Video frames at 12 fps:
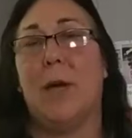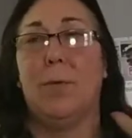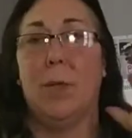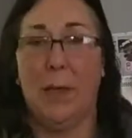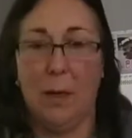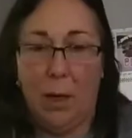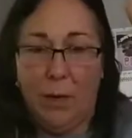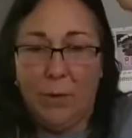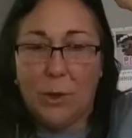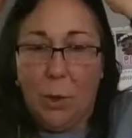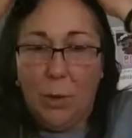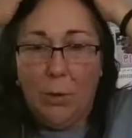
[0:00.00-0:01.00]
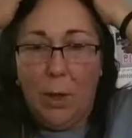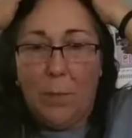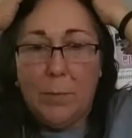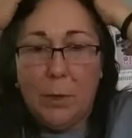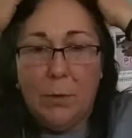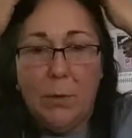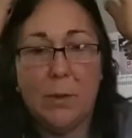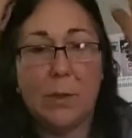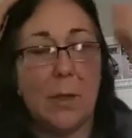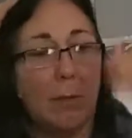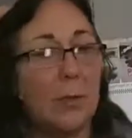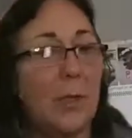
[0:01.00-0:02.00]
I really love a total updo in the
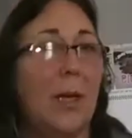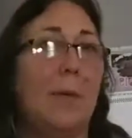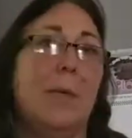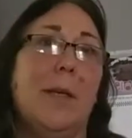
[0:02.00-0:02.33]
summertime,